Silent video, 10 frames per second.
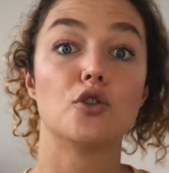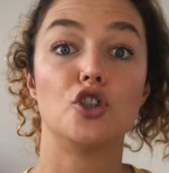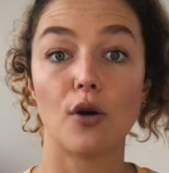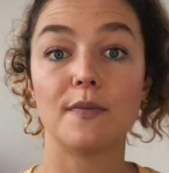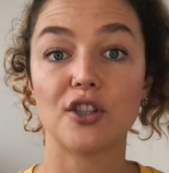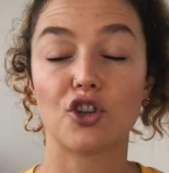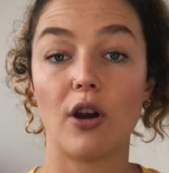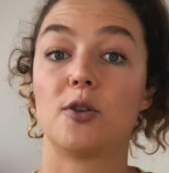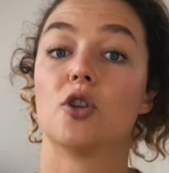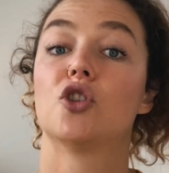job
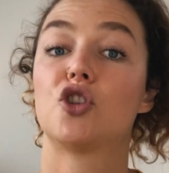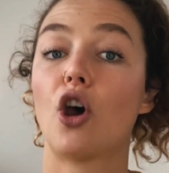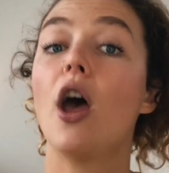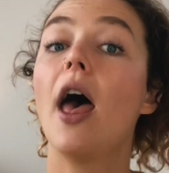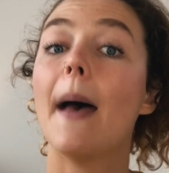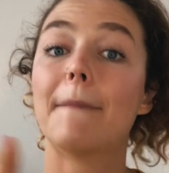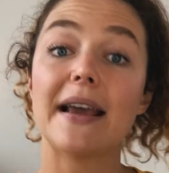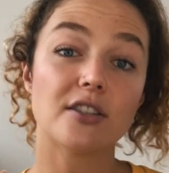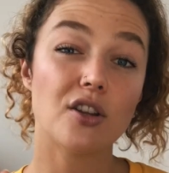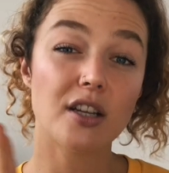description. So
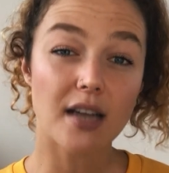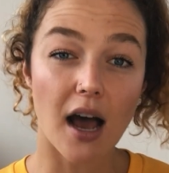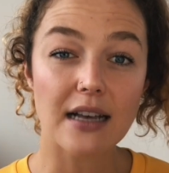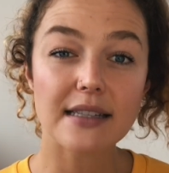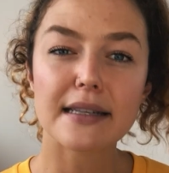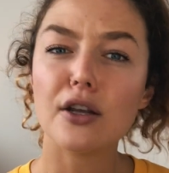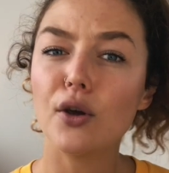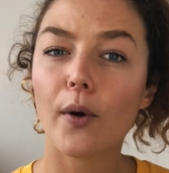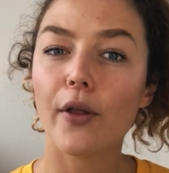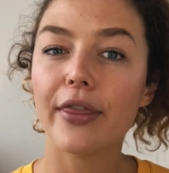based on the tasks that
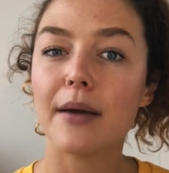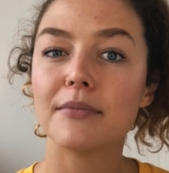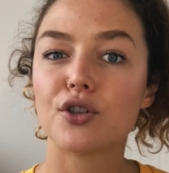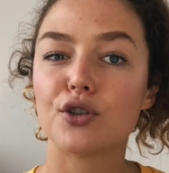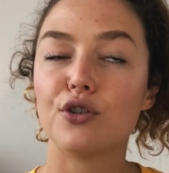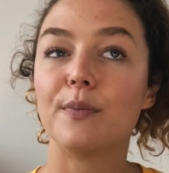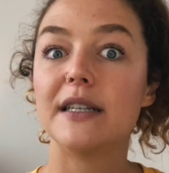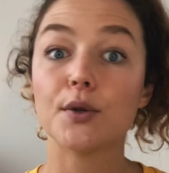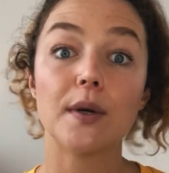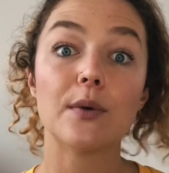you want them to be
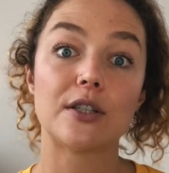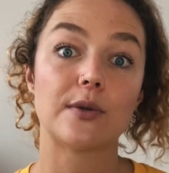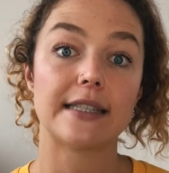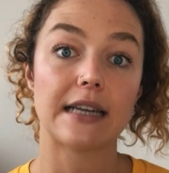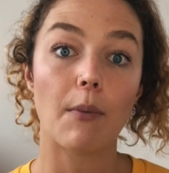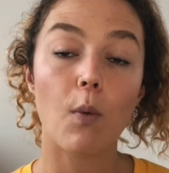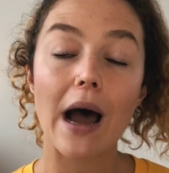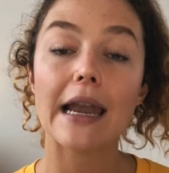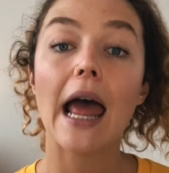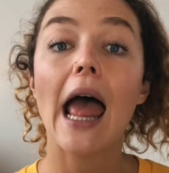doing, which was step
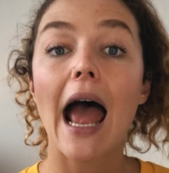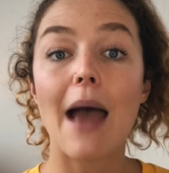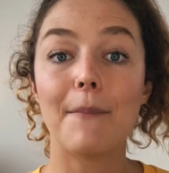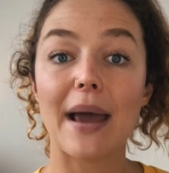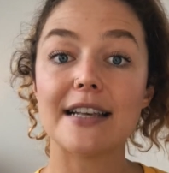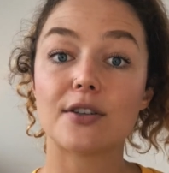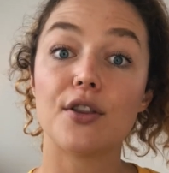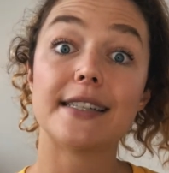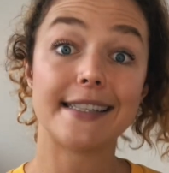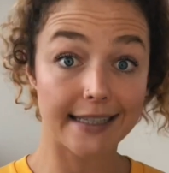1, and based
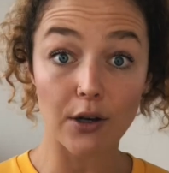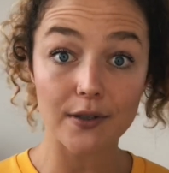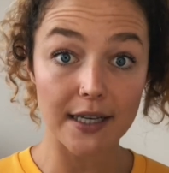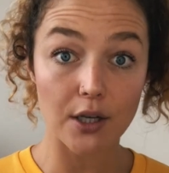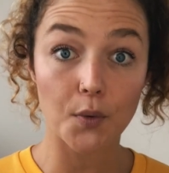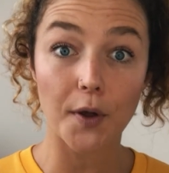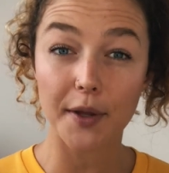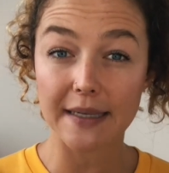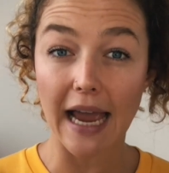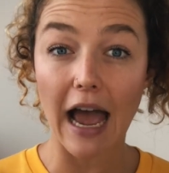on the skills that you want
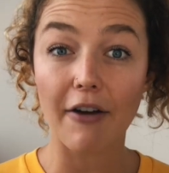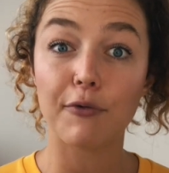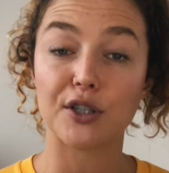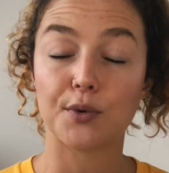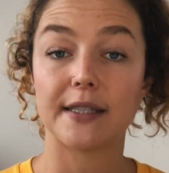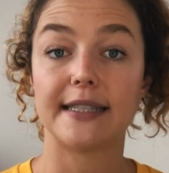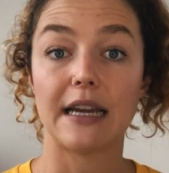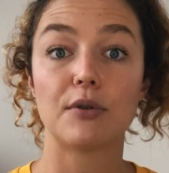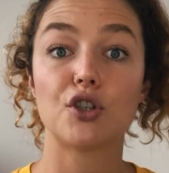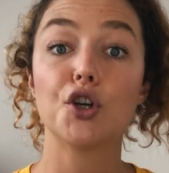them to have, which was
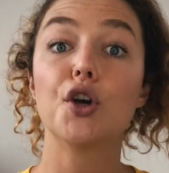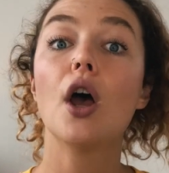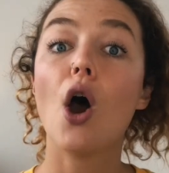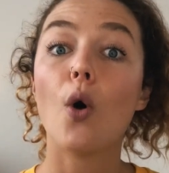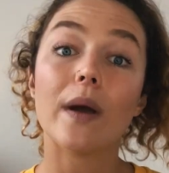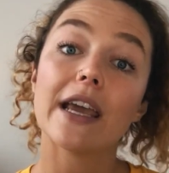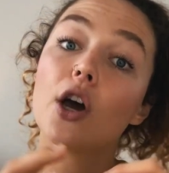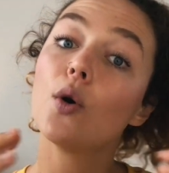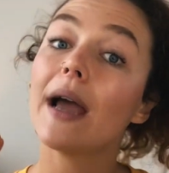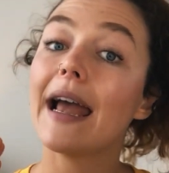step 2, we can
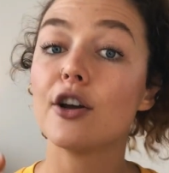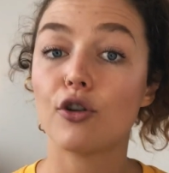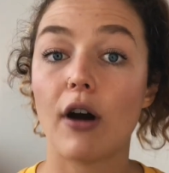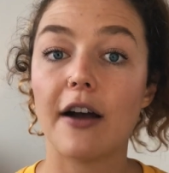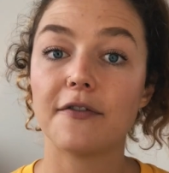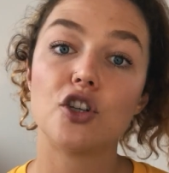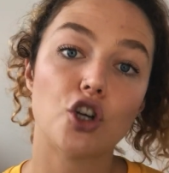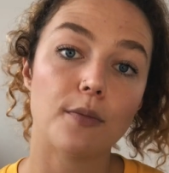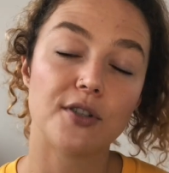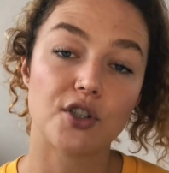go ahead and craft a
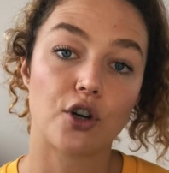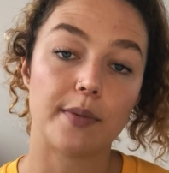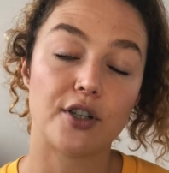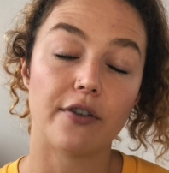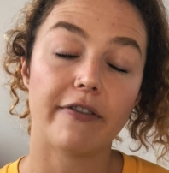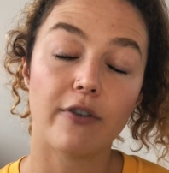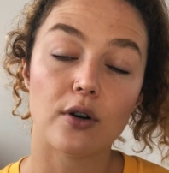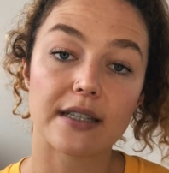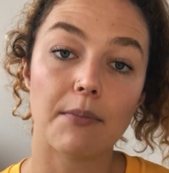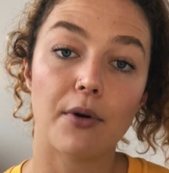job description
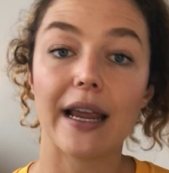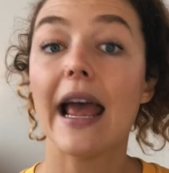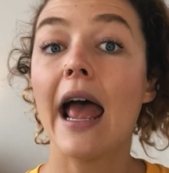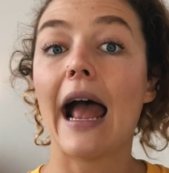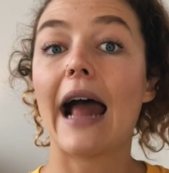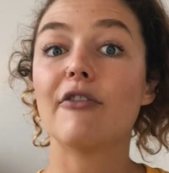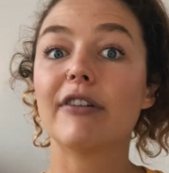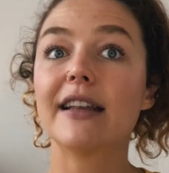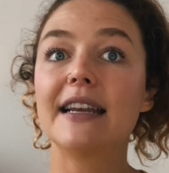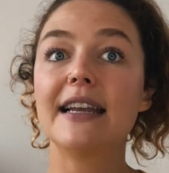for somebody. And it
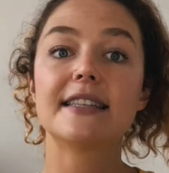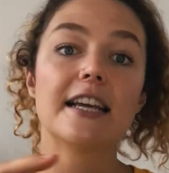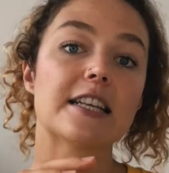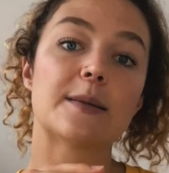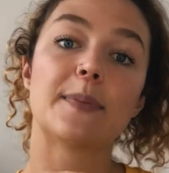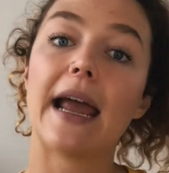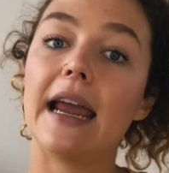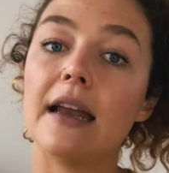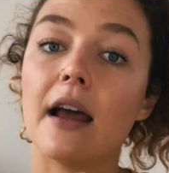really needs to explain